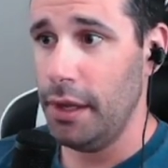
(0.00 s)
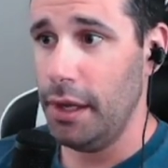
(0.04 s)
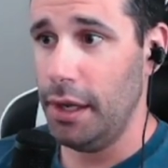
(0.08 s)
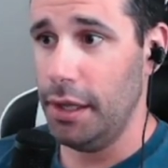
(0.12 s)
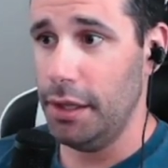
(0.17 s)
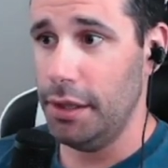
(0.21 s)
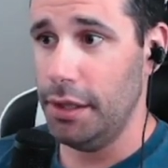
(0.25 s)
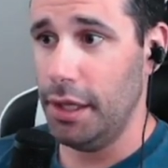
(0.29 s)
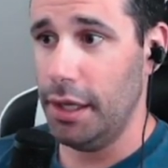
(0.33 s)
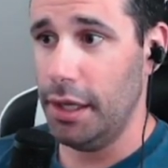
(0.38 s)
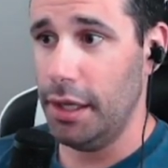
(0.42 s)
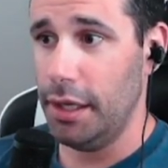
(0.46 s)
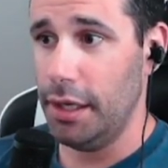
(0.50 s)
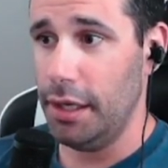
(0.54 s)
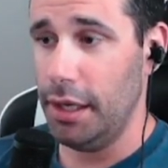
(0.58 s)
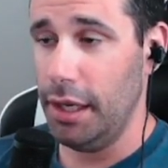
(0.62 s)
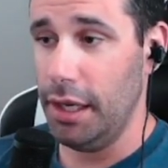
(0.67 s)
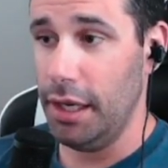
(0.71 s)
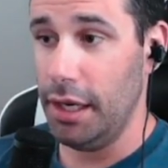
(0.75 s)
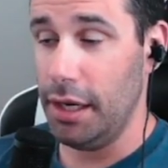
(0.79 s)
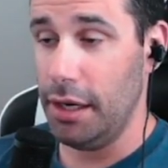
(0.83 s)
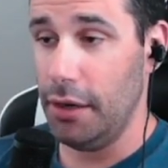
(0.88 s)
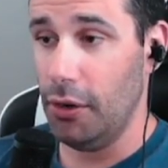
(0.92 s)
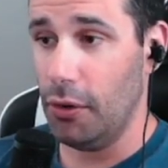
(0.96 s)
And then
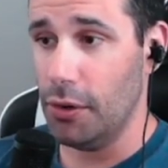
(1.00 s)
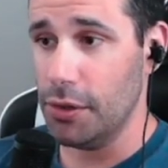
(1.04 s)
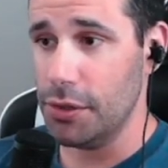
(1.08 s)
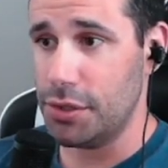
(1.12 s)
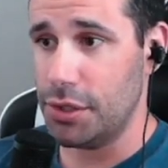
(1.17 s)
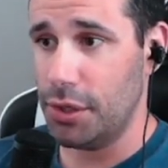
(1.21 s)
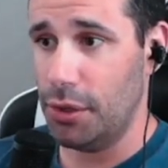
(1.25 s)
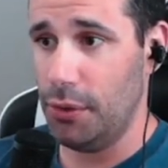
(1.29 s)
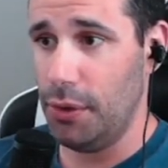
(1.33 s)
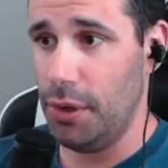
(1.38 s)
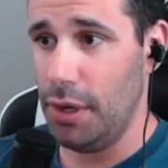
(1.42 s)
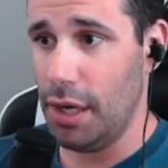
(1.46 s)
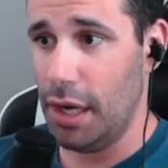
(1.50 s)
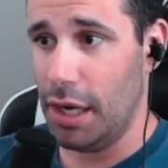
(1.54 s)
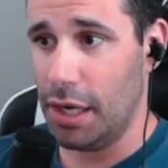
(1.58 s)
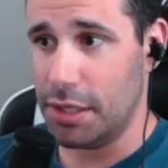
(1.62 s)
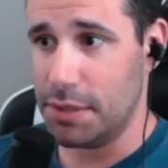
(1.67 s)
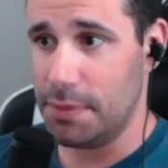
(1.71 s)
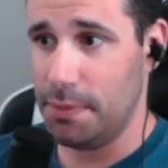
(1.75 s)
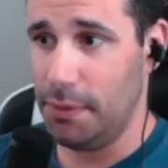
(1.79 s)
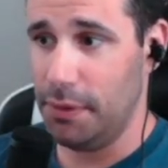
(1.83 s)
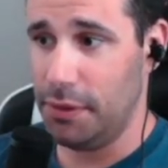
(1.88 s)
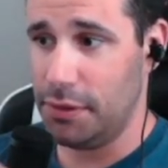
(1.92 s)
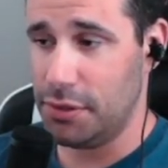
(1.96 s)
it also
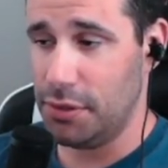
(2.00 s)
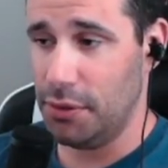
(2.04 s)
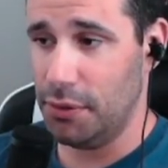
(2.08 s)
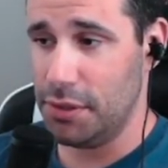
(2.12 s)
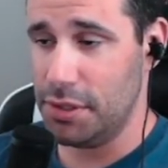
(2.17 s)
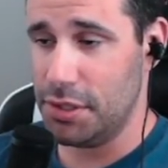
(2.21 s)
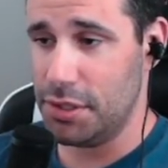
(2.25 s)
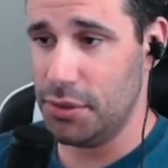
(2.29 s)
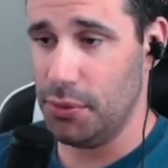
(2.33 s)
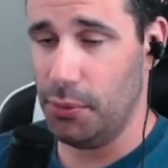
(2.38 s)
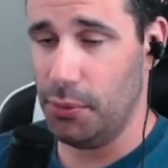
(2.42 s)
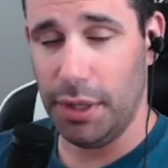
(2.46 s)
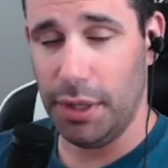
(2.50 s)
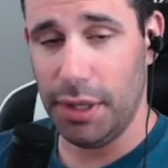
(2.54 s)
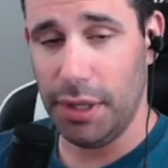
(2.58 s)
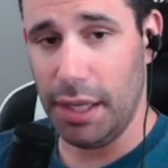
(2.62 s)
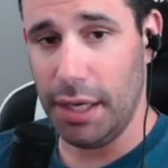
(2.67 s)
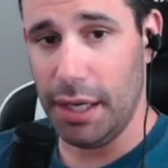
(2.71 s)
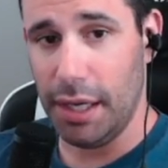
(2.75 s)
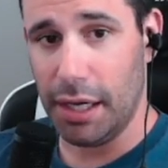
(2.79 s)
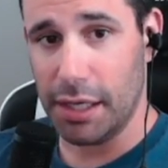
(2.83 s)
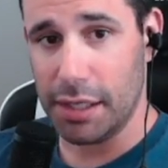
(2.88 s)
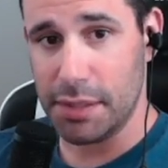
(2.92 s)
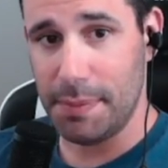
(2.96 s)
knocks, so this is the
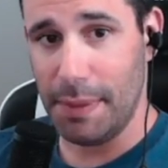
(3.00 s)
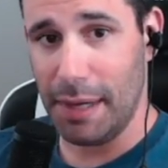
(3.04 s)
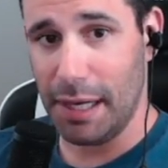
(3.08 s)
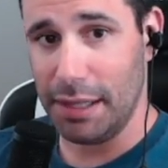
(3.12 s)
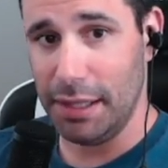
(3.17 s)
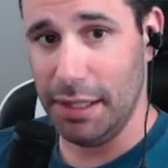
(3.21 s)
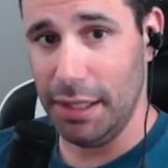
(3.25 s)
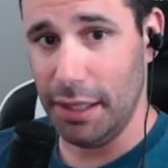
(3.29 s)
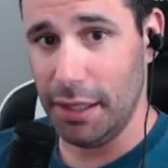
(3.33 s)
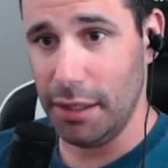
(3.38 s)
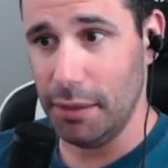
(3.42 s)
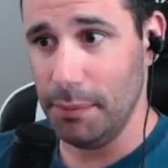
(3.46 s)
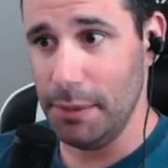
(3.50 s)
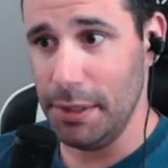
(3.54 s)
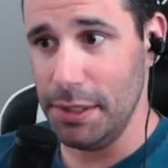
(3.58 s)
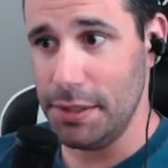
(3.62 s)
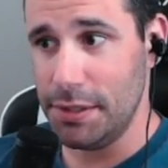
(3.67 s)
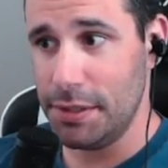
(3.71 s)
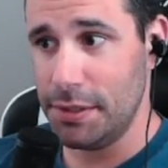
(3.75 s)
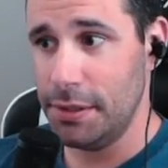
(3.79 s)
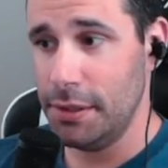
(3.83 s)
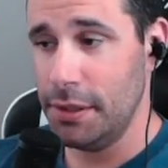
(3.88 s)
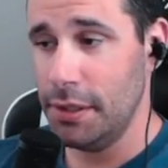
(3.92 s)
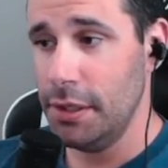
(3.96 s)
that knocks back the
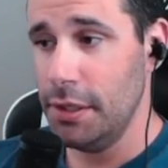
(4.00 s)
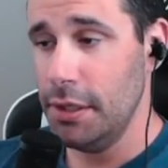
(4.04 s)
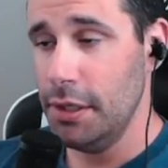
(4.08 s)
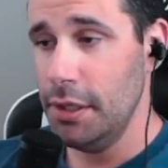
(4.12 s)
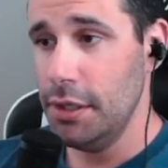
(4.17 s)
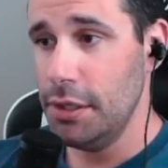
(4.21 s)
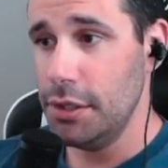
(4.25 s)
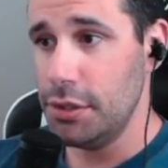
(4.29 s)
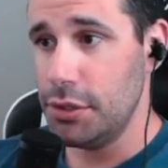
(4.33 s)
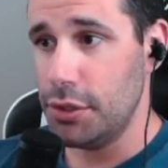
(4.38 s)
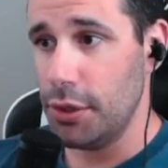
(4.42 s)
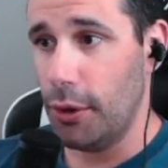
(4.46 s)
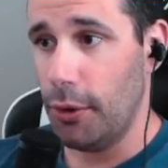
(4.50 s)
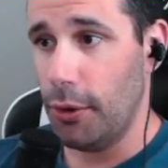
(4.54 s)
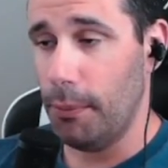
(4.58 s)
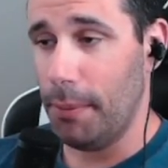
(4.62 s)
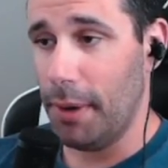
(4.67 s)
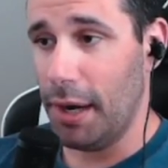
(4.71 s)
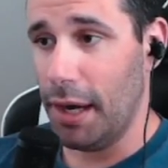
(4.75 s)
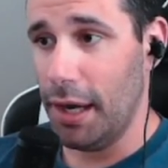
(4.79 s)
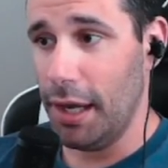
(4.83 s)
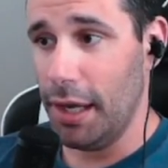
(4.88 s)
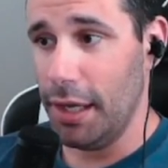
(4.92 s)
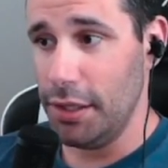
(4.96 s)
enemies. So
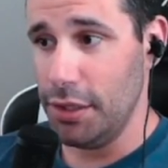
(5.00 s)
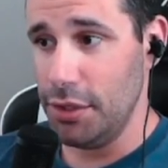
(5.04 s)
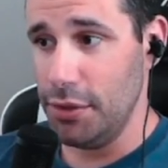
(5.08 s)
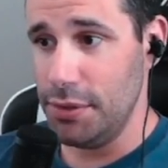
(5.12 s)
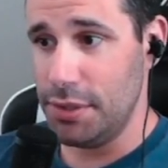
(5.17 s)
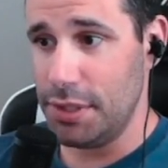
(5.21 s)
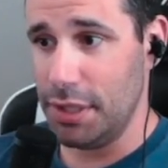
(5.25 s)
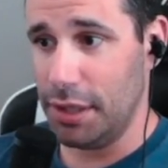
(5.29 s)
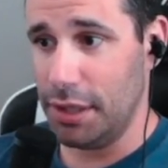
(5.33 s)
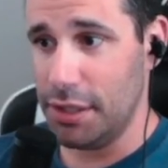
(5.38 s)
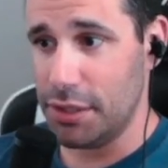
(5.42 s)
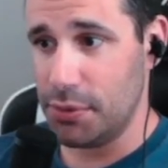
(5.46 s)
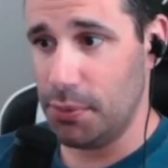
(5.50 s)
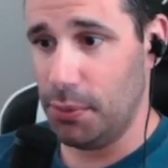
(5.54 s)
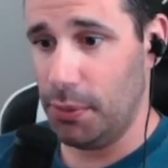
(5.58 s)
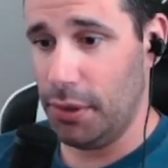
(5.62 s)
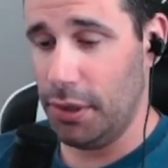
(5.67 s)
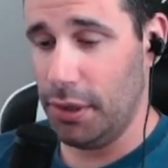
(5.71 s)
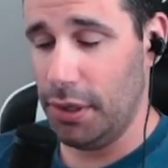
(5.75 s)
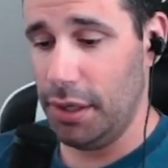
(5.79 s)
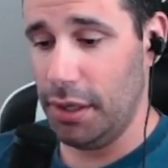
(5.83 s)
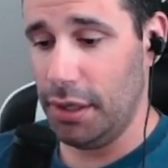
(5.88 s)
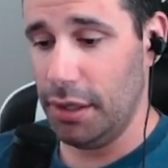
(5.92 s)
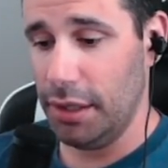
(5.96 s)
by using this
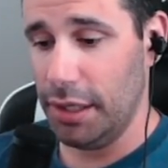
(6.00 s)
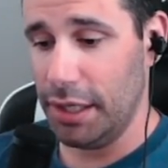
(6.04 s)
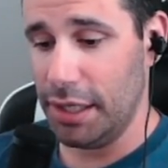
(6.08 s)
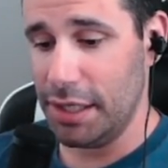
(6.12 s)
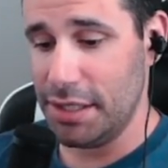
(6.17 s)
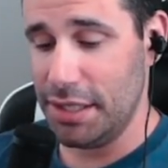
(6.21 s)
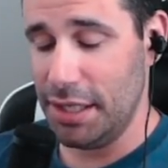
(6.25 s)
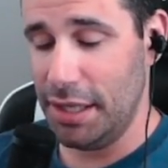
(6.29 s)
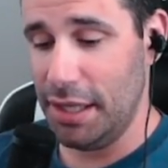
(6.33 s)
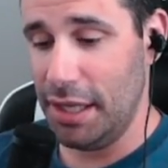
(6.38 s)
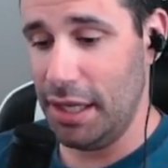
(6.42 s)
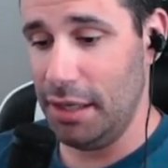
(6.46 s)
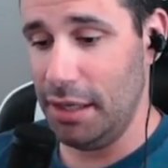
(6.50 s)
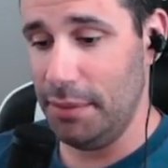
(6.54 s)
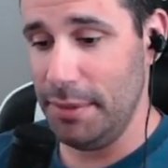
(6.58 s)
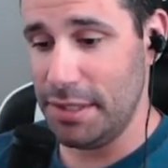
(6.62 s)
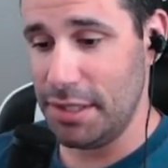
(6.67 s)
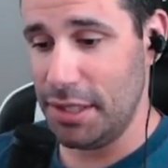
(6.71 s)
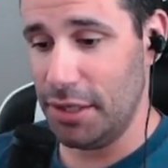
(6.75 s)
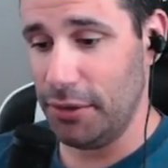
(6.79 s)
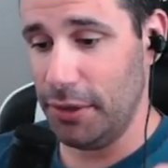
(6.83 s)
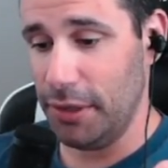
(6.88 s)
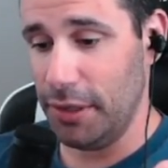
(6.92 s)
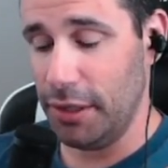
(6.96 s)
one, like I said, the
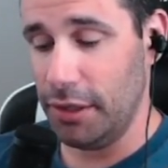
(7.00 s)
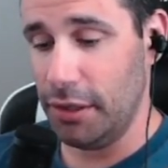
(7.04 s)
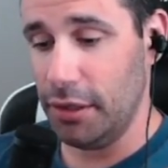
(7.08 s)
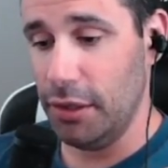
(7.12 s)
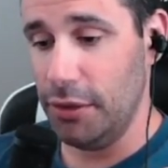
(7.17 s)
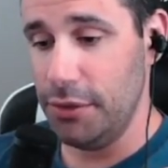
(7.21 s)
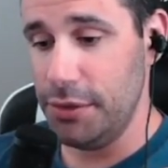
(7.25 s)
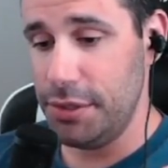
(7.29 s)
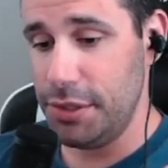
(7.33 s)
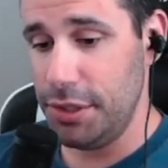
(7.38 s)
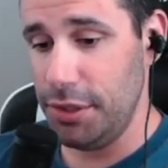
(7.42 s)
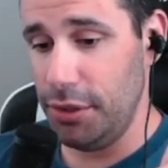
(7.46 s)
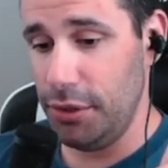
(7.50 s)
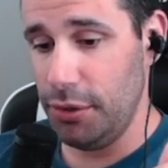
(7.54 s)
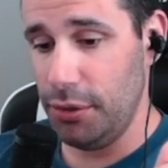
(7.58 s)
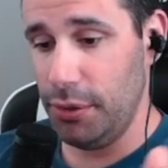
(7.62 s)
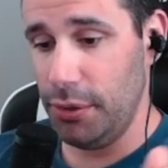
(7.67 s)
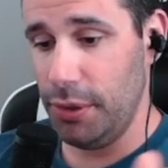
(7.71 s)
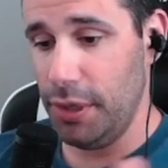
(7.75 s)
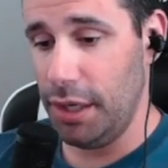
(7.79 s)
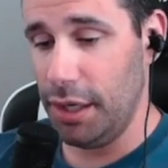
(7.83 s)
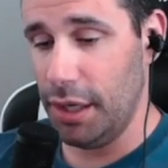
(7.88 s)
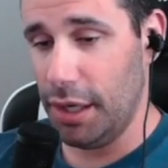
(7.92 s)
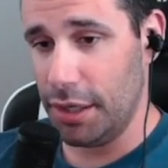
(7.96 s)
enemies that are getting close to
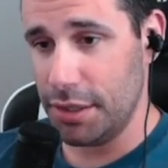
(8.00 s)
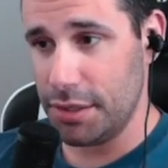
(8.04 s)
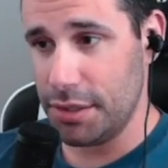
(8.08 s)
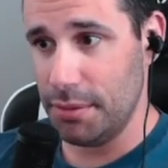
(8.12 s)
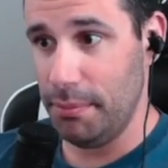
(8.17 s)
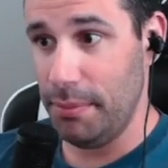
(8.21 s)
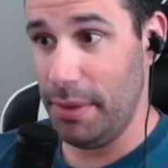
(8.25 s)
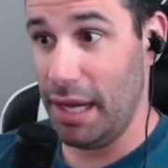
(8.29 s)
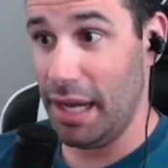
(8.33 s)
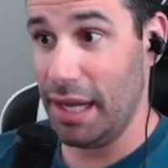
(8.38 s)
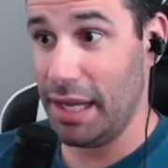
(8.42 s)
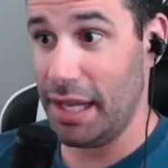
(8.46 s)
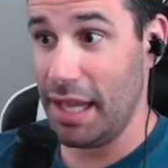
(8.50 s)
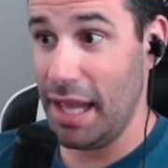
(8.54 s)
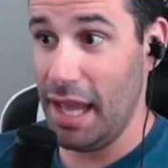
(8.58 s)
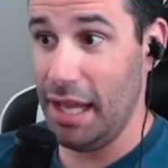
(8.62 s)
you, it knocks them back.